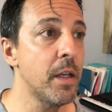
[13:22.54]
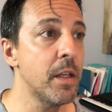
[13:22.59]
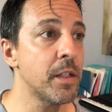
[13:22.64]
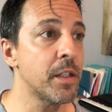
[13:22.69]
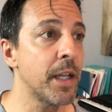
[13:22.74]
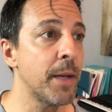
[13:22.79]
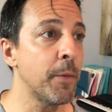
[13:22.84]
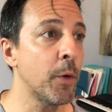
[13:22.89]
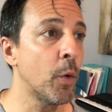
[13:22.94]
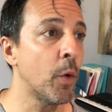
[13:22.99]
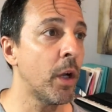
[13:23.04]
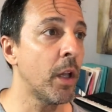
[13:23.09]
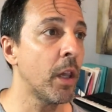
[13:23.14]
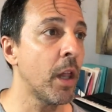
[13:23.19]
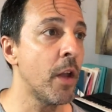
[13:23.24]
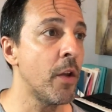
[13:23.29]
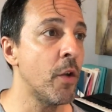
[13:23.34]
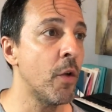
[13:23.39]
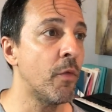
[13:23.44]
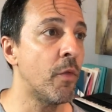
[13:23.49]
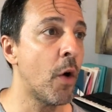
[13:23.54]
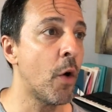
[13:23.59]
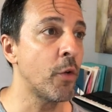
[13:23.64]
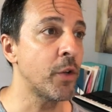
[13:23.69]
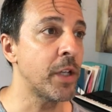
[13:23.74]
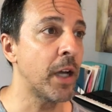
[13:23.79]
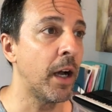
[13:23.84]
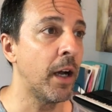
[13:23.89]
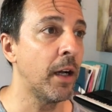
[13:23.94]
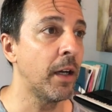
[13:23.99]
Samuel
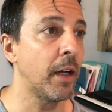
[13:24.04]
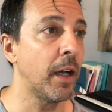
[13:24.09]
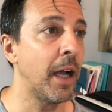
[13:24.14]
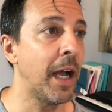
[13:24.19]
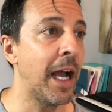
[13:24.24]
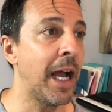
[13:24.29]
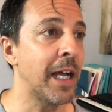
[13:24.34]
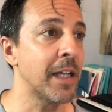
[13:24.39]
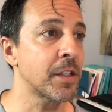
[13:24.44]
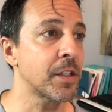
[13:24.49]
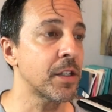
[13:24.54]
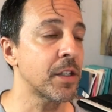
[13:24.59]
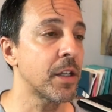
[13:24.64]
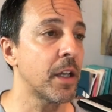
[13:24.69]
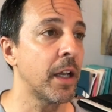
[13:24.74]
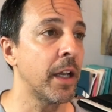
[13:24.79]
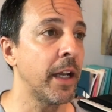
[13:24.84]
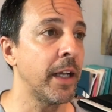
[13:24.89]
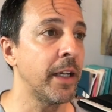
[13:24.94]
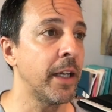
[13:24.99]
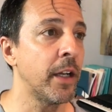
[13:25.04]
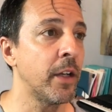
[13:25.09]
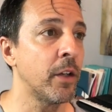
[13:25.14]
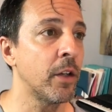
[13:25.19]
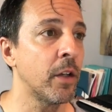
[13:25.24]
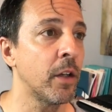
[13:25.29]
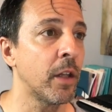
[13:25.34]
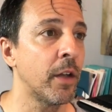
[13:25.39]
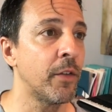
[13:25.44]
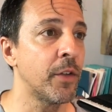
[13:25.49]
Novota asks, hey
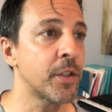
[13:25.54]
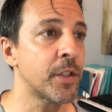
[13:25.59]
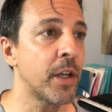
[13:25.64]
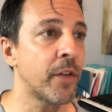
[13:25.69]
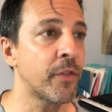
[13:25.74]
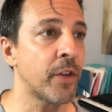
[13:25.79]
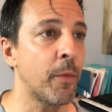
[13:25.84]
Daniel, love your stuff.